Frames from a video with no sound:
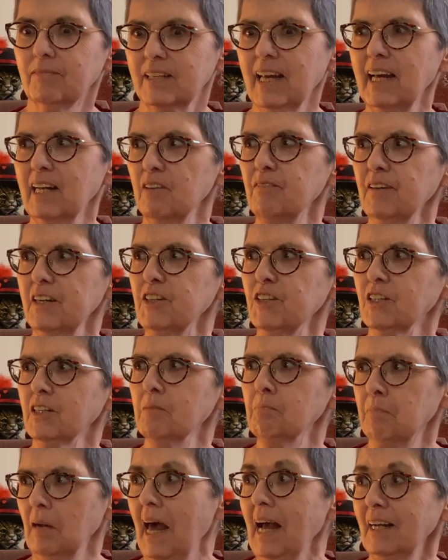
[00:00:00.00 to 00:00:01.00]

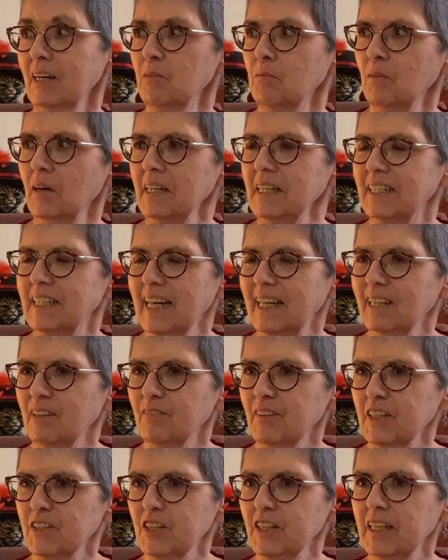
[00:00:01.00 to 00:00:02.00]
television, black and white
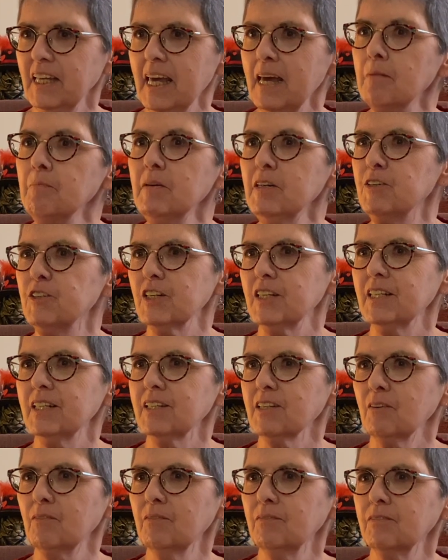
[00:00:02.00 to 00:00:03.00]
television, the
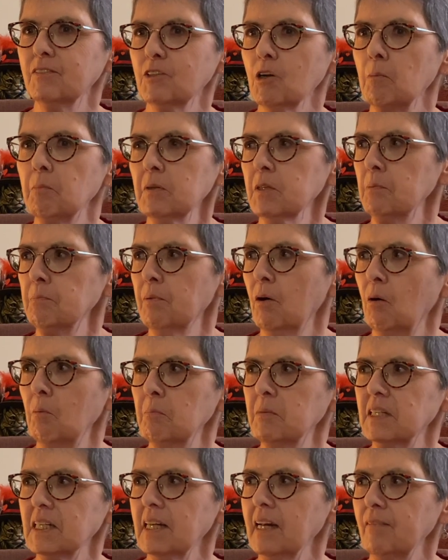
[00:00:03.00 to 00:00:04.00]
images of Top of the
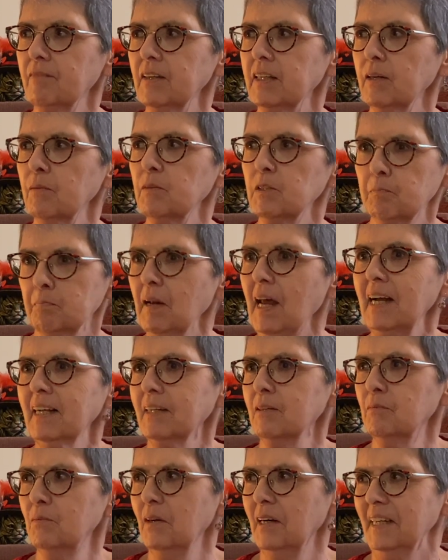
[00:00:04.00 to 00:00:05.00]
Pops and everything was
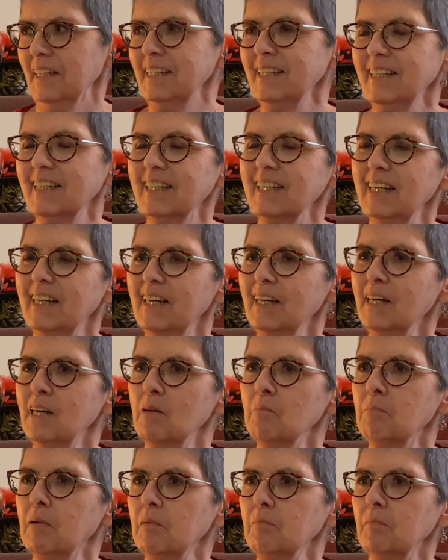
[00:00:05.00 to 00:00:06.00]
black and white.
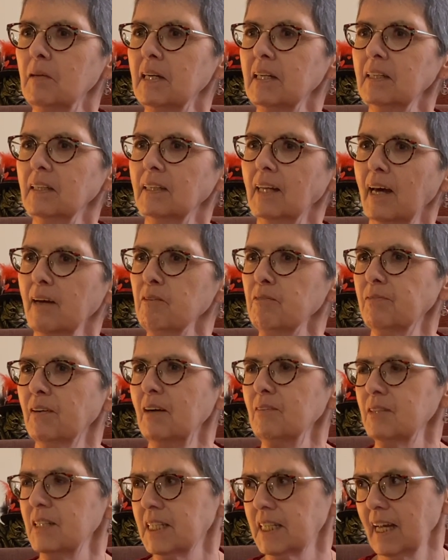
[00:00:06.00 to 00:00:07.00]
But my life
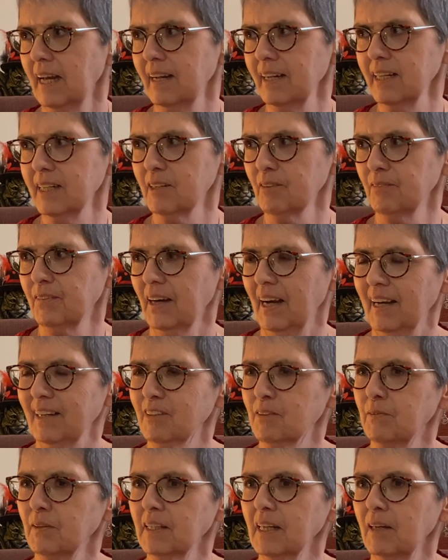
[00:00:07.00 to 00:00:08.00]
outside of
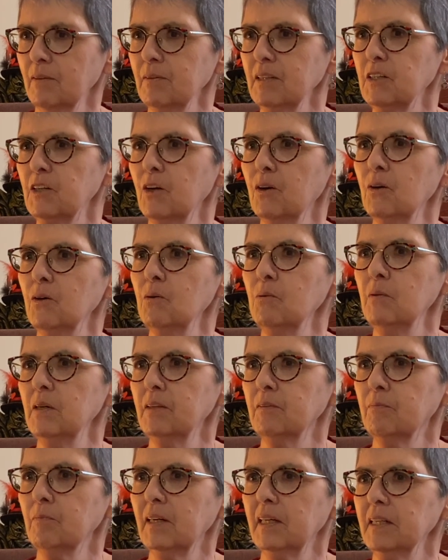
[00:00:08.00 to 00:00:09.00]
that, when I would go
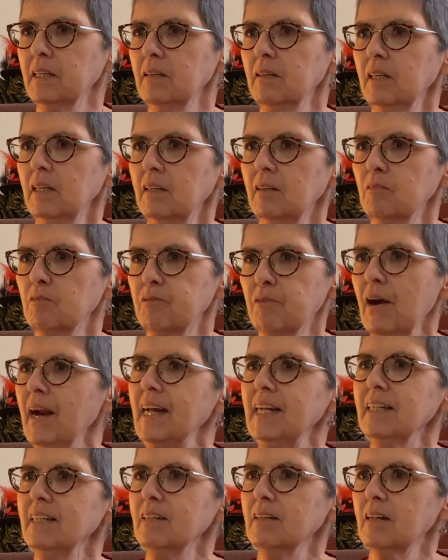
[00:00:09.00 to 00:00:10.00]
with my
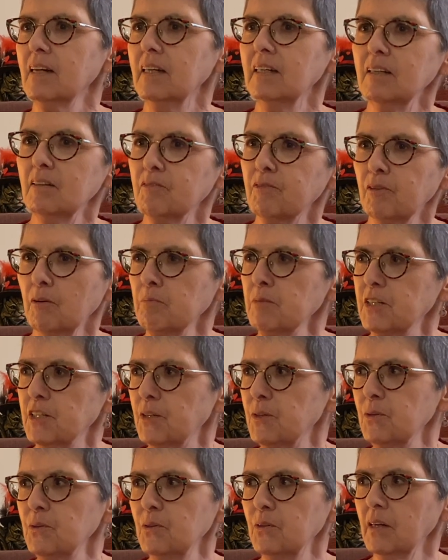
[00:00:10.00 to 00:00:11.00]
friend from
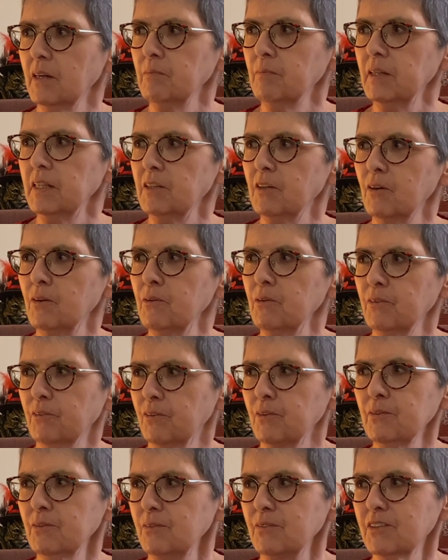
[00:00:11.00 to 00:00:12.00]
school and we'd go
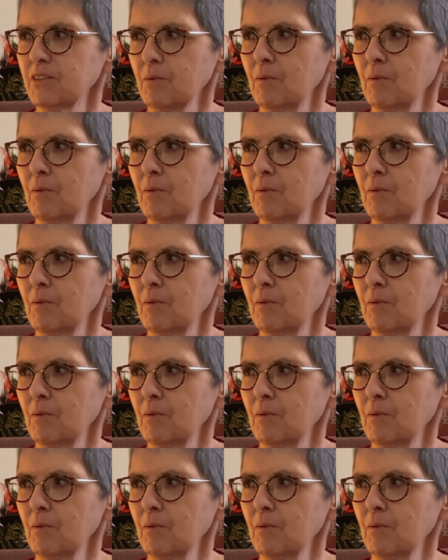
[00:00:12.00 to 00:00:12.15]
through